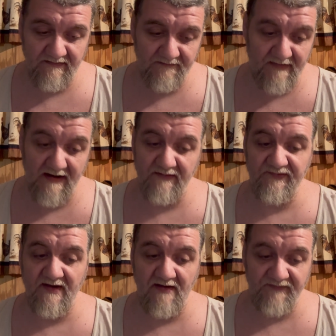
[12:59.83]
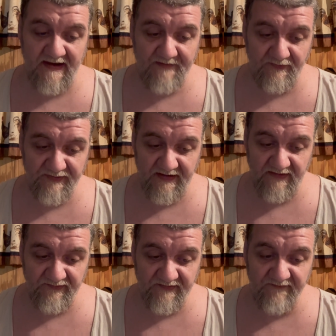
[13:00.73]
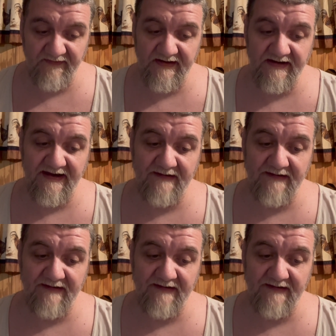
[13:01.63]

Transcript: Microsoft, Apple, Tesla, Nvidia,